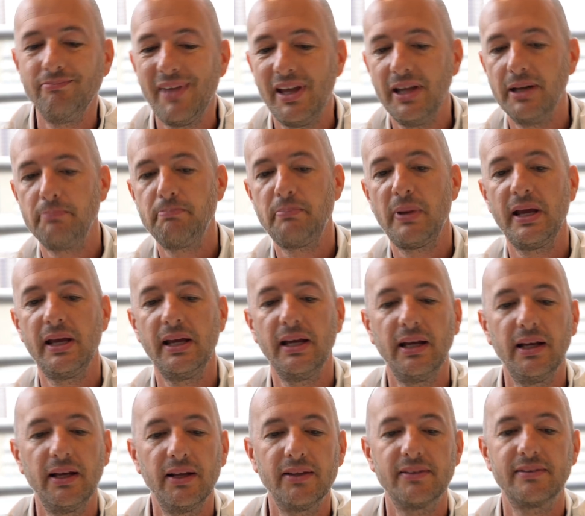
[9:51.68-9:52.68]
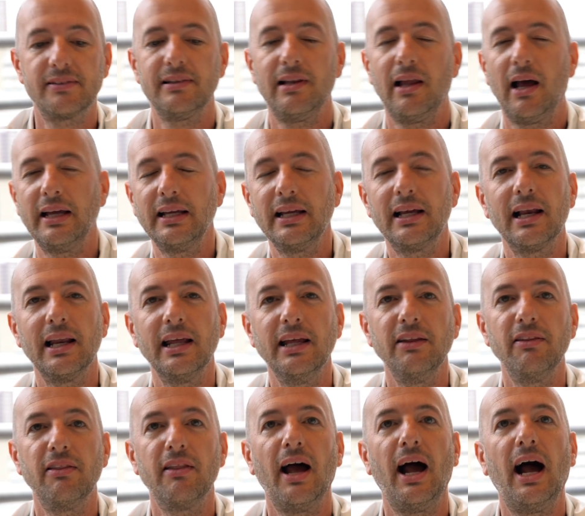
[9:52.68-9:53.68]
It appears
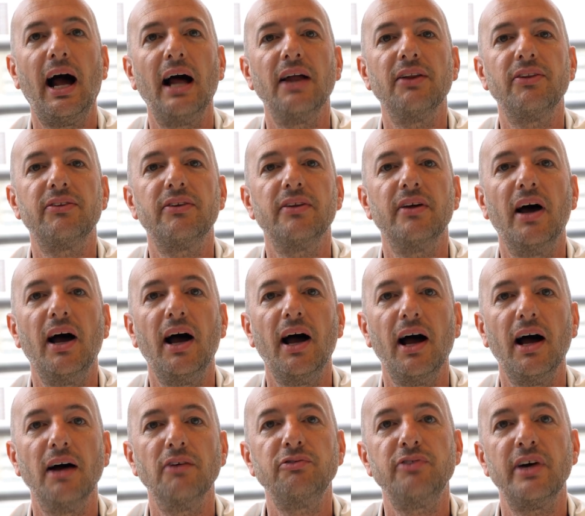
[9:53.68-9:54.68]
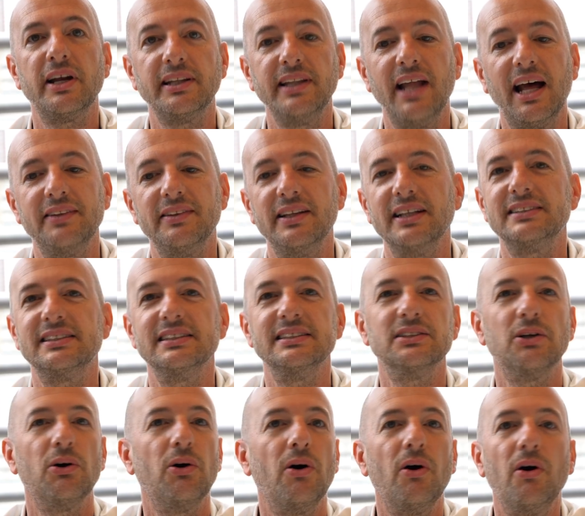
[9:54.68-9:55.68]
likely that Fernández
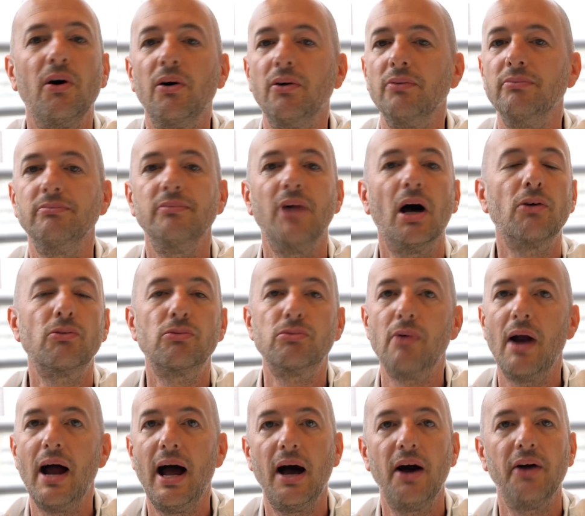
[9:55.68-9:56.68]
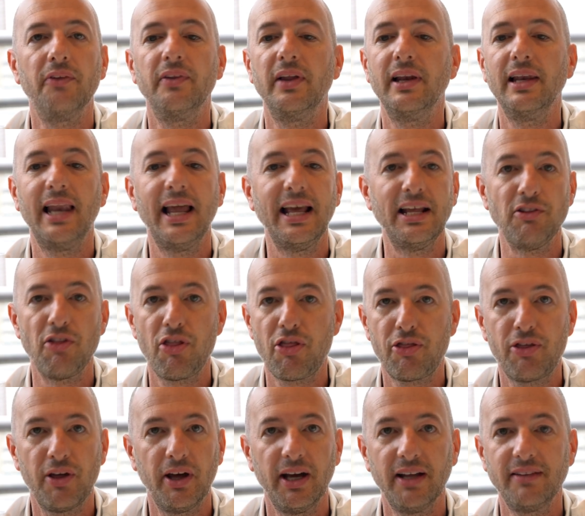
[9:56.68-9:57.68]
is on around the late
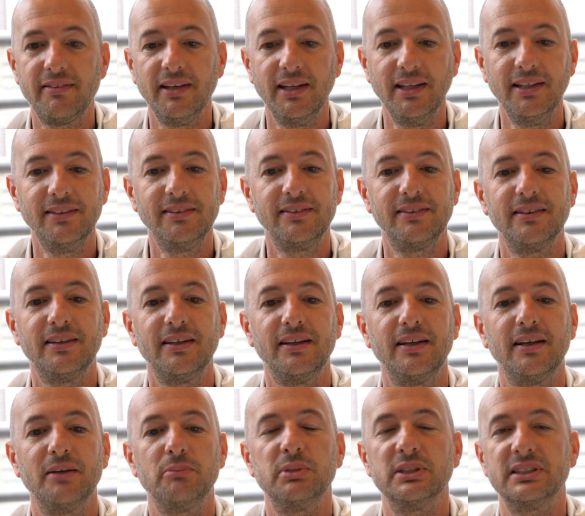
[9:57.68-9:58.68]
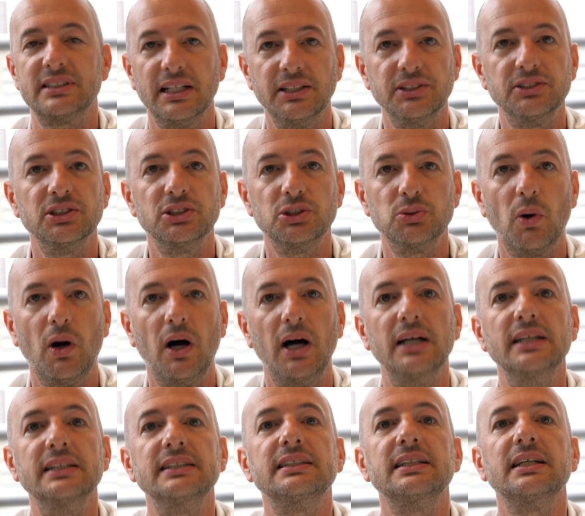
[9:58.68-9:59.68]
30s
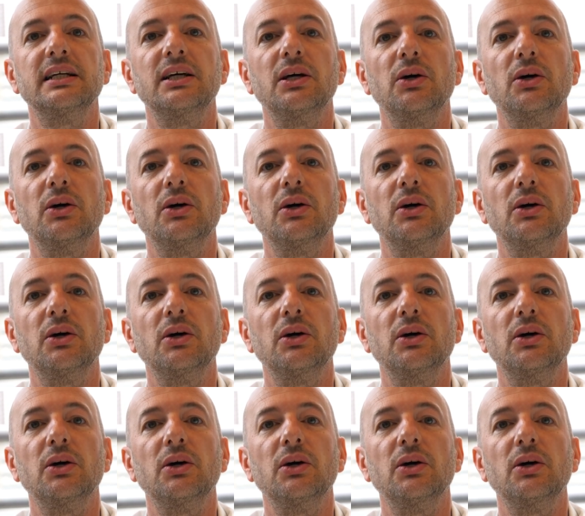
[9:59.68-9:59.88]
percentage-wise,